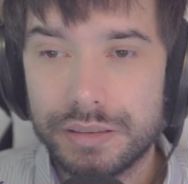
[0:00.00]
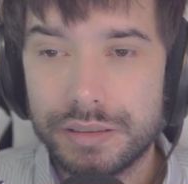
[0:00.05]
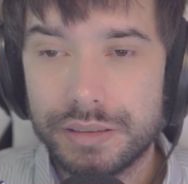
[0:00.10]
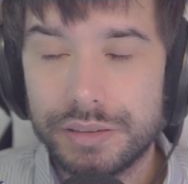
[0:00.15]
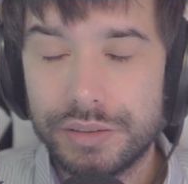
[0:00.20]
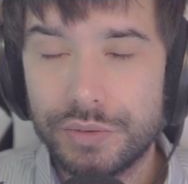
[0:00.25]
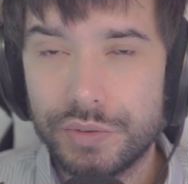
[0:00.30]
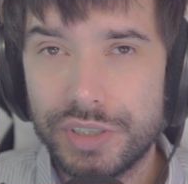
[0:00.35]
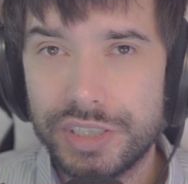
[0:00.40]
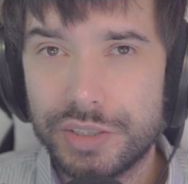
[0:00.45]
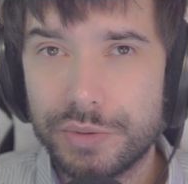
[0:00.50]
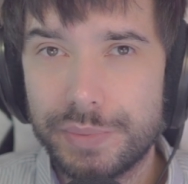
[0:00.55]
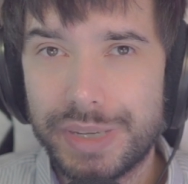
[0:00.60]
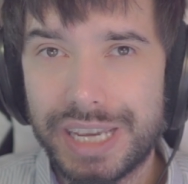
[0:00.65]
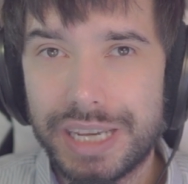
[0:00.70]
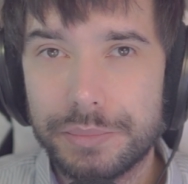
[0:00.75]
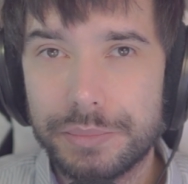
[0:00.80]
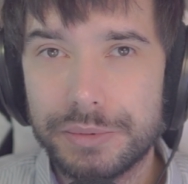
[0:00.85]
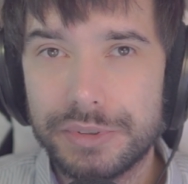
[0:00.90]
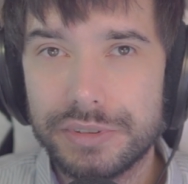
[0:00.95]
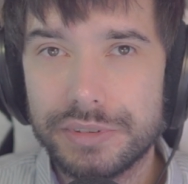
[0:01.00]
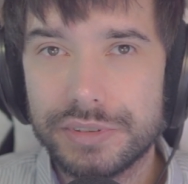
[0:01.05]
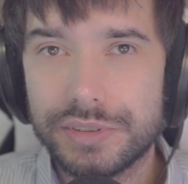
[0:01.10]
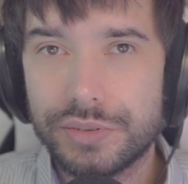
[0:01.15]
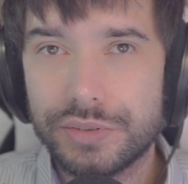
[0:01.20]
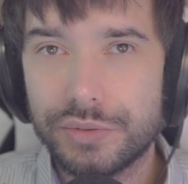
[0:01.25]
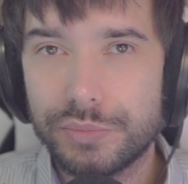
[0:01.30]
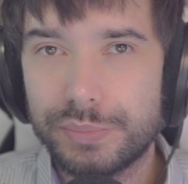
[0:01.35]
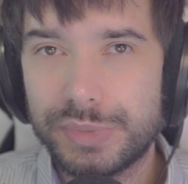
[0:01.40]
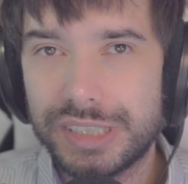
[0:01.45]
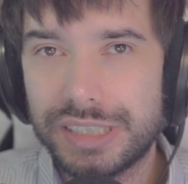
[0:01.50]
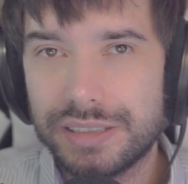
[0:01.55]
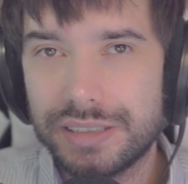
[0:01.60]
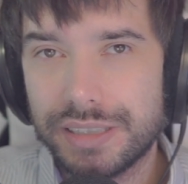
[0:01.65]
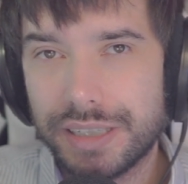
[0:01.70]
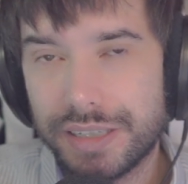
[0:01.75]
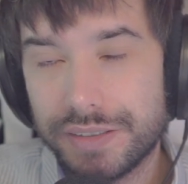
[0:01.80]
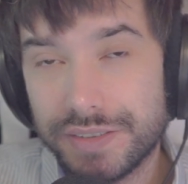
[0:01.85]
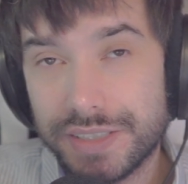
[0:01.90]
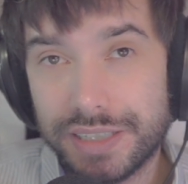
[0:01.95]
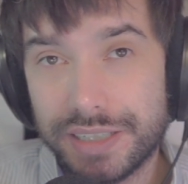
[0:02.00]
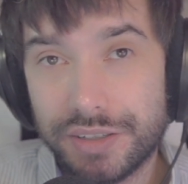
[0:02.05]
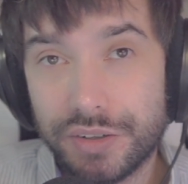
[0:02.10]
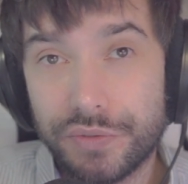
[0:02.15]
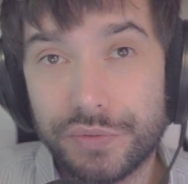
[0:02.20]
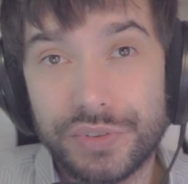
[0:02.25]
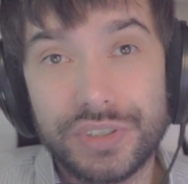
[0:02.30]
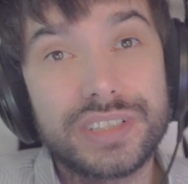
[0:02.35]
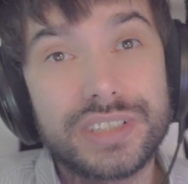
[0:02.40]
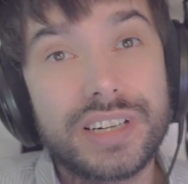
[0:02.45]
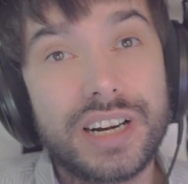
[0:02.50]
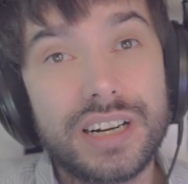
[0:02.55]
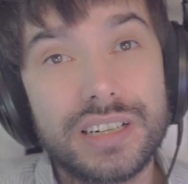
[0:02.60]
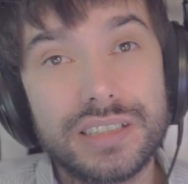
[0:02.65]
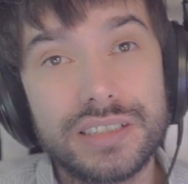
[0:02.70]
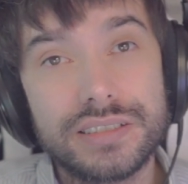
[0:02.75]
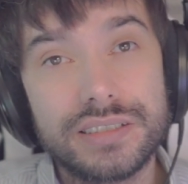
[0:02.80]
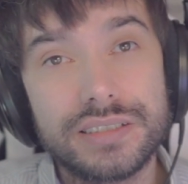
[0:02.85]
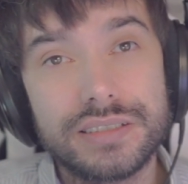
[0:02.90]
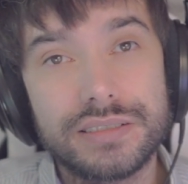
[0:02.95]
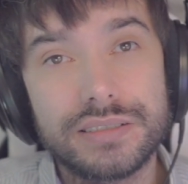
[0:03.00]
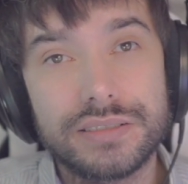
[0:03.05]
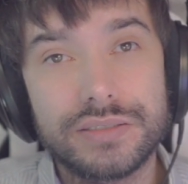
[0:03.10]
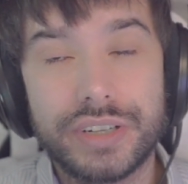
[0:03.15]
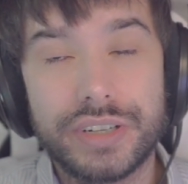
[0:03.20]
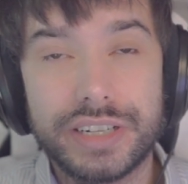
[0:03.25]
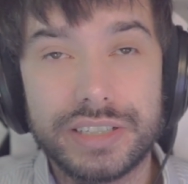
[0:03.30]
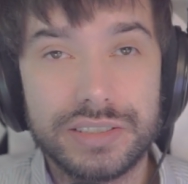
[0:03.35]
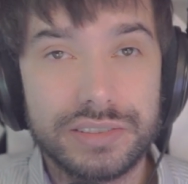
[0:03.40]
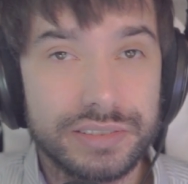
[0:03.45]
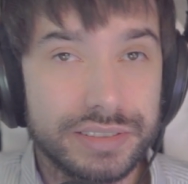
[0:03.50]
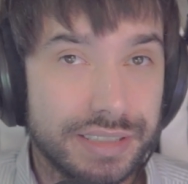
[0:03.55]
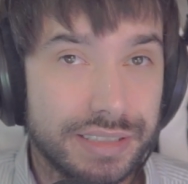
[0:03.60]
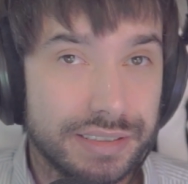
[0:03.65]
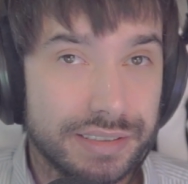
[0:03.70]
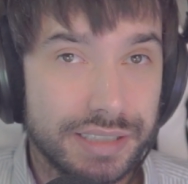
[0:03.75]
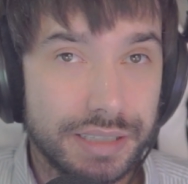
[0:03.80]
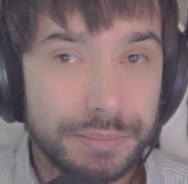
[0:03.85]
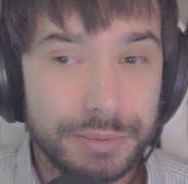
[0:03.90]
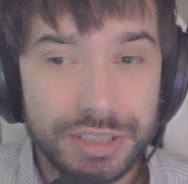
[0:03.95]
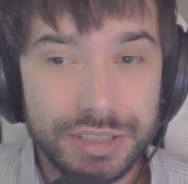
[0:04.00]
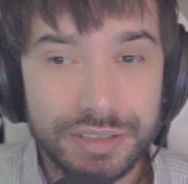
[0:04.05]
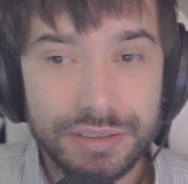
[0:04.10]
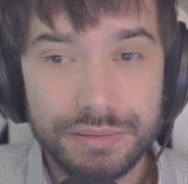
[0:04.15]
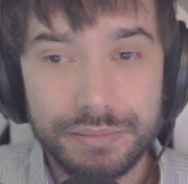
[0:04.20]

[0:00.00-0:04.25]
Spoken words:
You need to be able to be in line of sight of your target to actually deal damage,